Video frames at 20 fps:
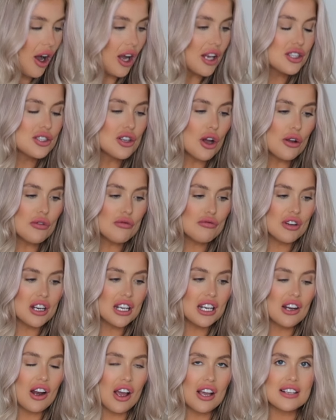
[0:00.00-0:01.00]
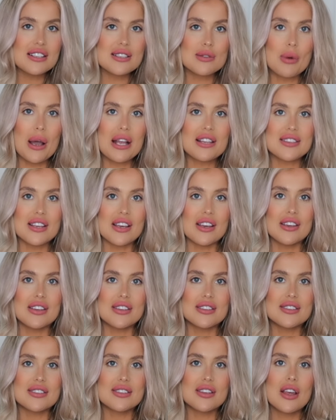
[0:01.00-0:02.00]
I don't really like
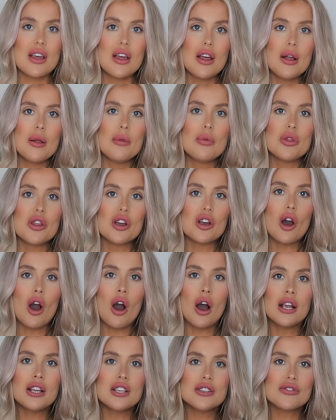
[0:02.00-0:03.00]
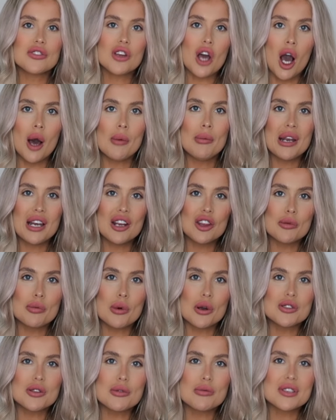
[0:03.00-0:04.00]
sweaters that kind of come in at the
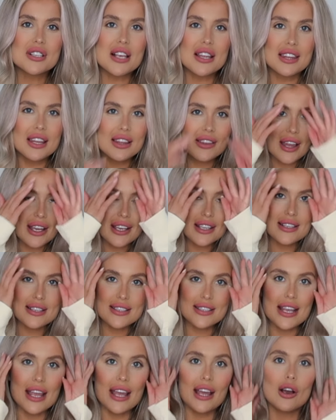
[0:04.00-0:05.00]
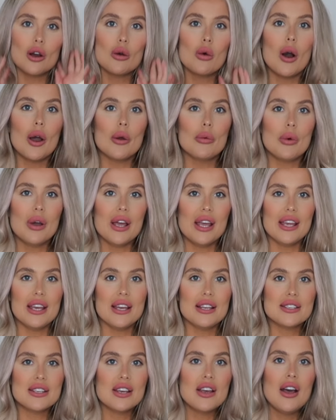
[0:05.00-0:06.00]
bottom, because I think they can sit quite
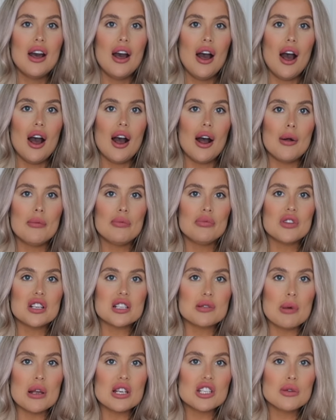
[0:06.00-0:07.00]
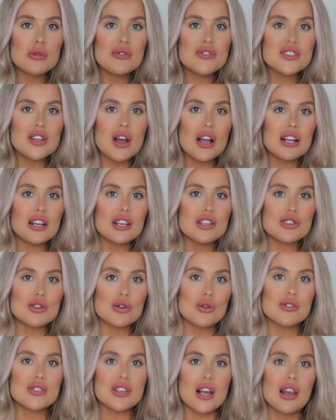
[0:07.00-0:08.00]
weird. Especially with cycling
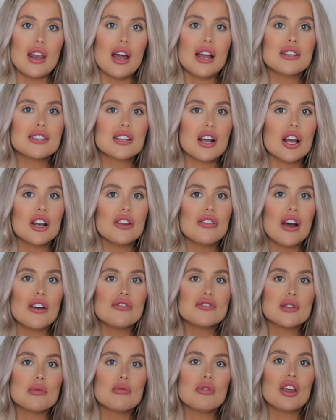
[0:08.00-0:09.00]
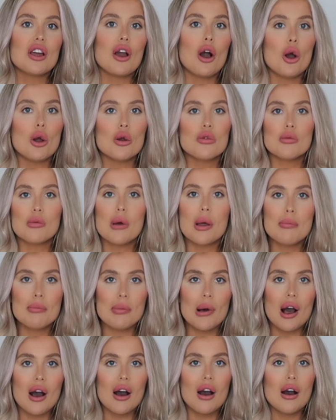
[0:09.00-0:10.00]
shorts, I like to kind of have something over my
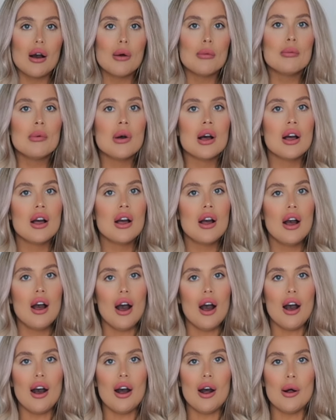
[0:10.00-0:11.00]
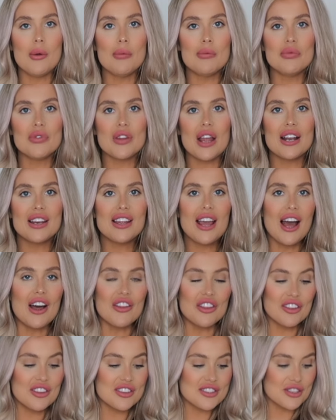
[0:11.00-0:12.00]
bum. And yeah, I
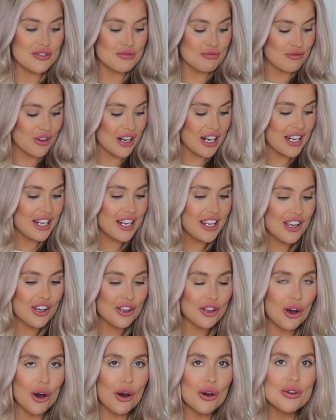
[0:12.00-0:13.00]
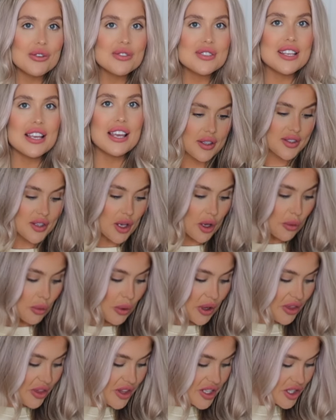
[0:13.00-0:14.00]
think this is really cozy. So
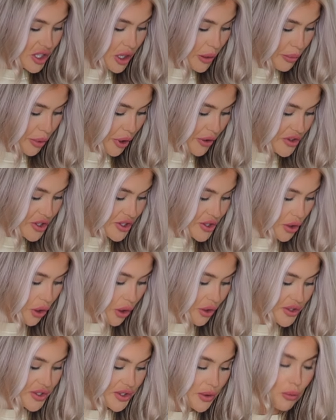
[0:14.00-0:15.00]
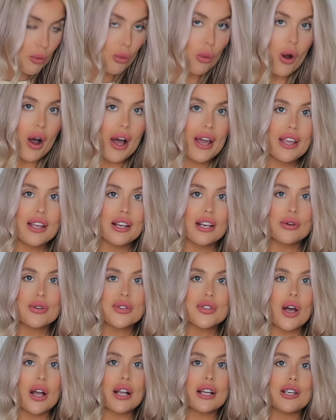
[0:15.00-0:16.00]
with this jumper, I've just got on some white little
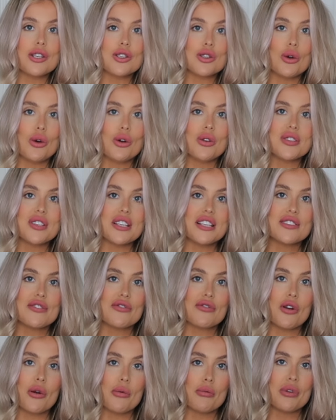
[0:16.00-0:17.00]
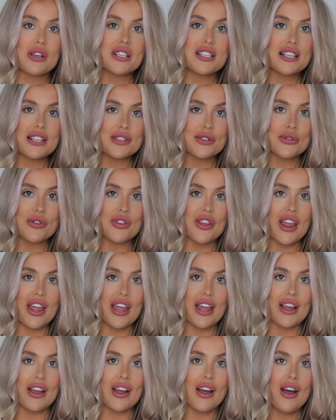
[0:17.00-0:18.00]
cycling shorts. These are from Pretty Little
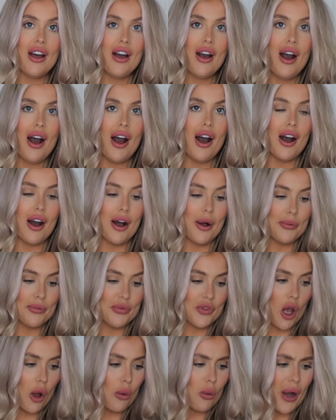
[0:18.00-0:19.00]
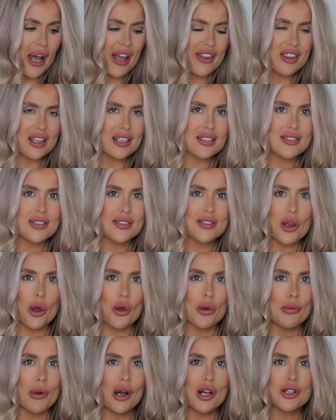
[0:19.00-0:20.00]
Thing. I wear these
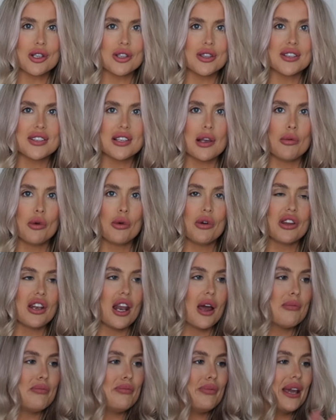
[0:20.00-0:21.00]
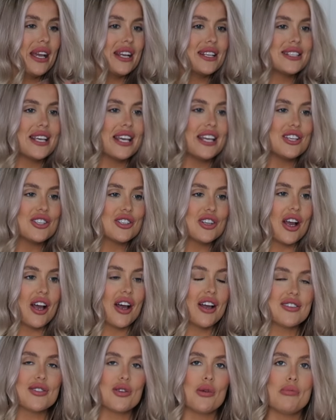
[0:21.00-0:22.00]
so much in the summer with like big
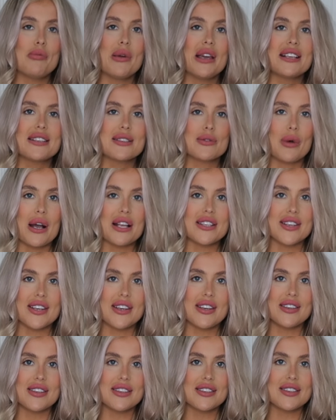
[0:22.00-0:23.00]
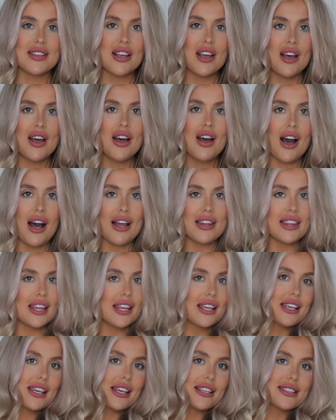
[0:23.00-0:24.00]
t-shirts or big sweaters. I
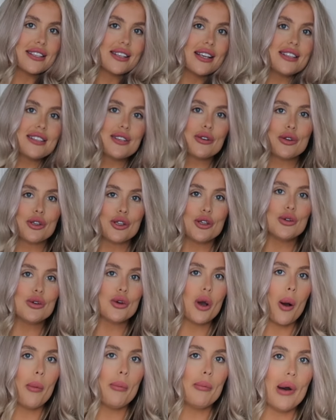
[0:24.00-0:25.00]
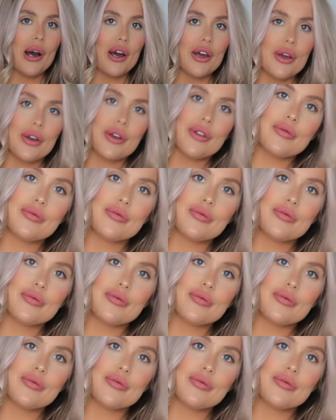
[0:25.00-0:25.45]
think it's a nice little cute combo.